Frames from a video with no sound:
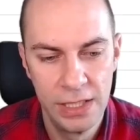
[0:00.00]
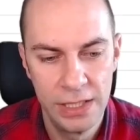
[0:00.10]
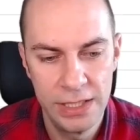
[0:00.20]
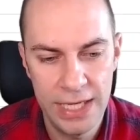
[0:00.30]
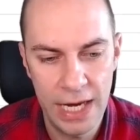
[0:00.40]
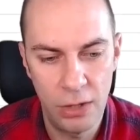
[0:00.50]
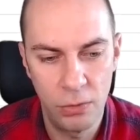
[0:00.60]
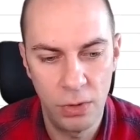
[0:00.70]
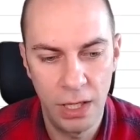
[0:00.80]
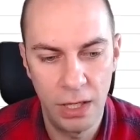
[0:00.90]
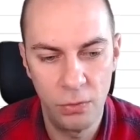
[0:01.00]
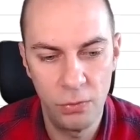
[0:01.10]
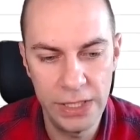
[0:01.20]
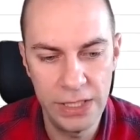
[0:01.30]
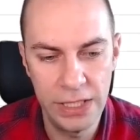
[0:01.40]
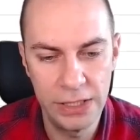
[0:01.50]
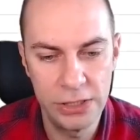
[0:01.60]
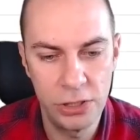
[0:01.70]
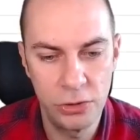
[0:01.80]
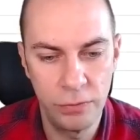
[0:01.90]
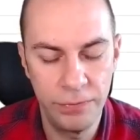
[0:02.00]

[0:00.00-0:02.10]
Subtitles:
Now, we need to